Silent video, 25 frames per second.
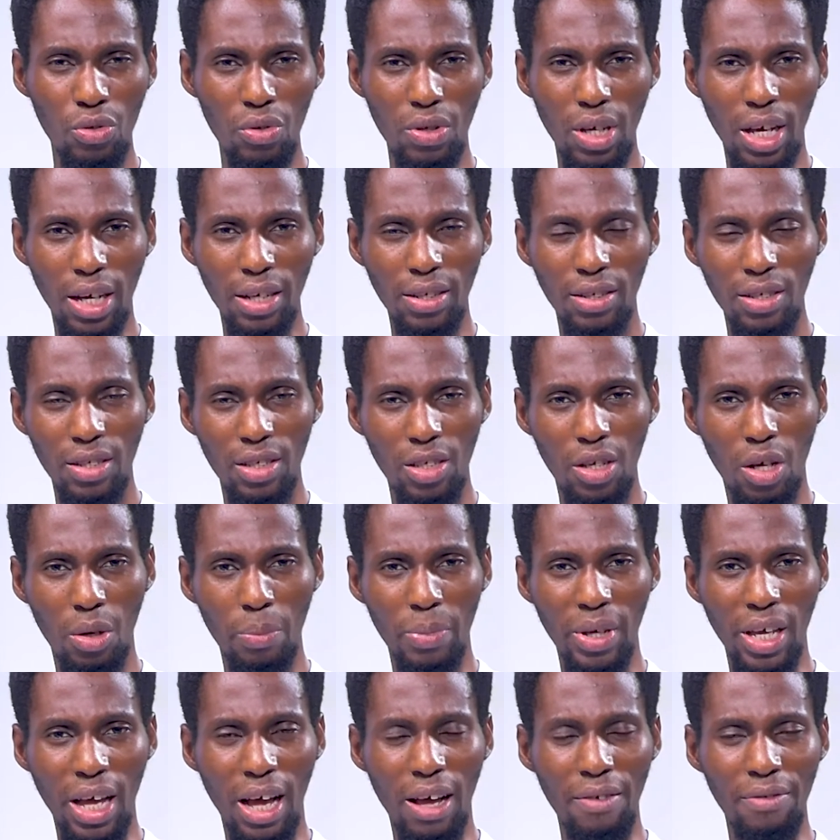Yeah, it's going
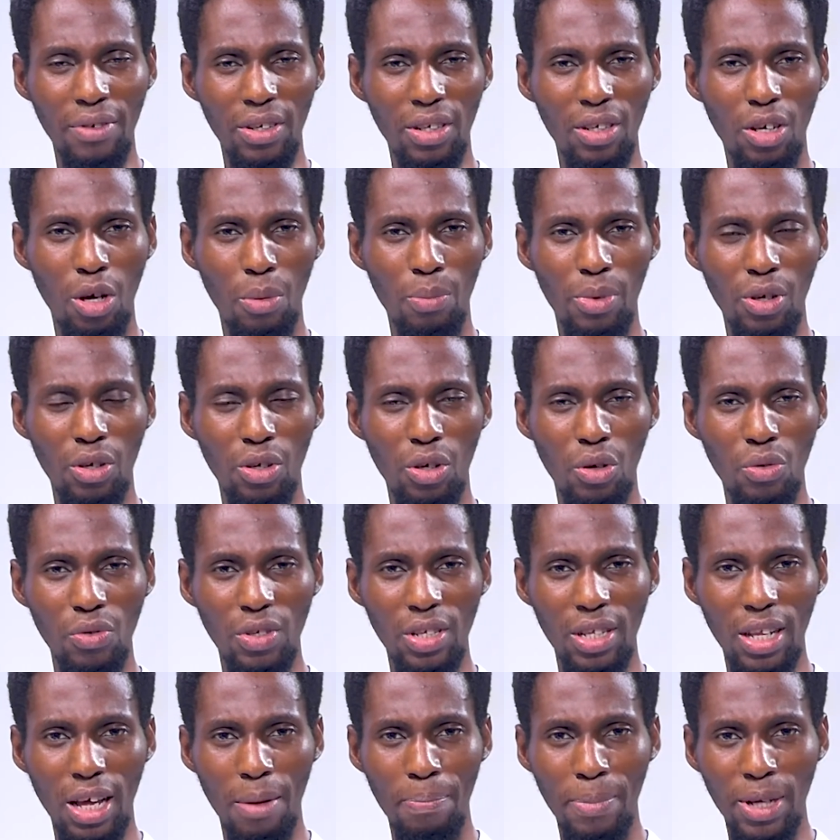to be having a couple of goals
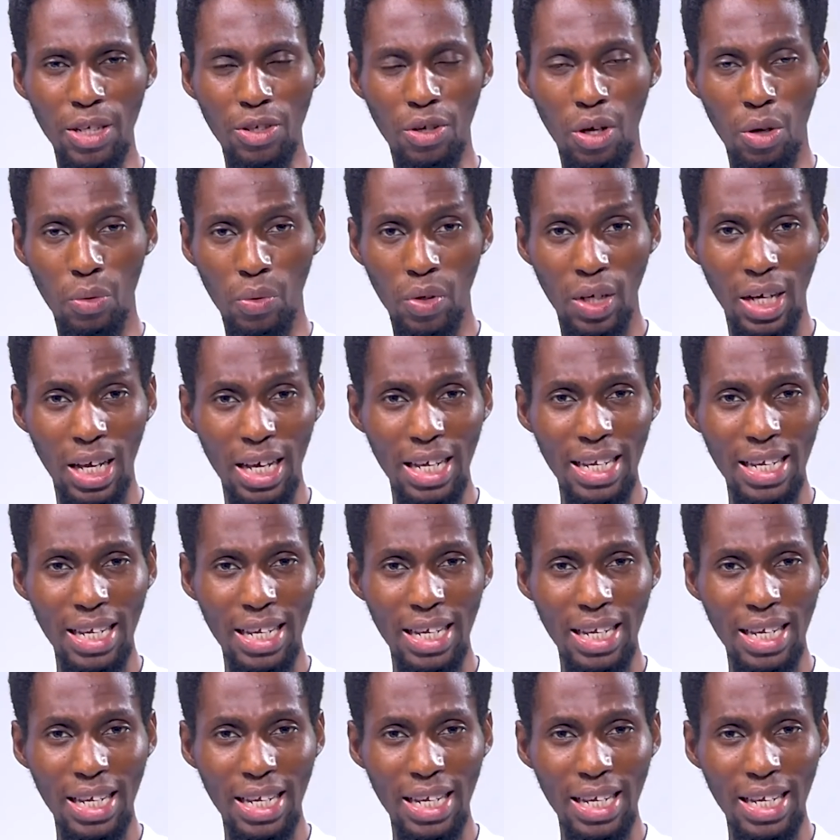in that particular one.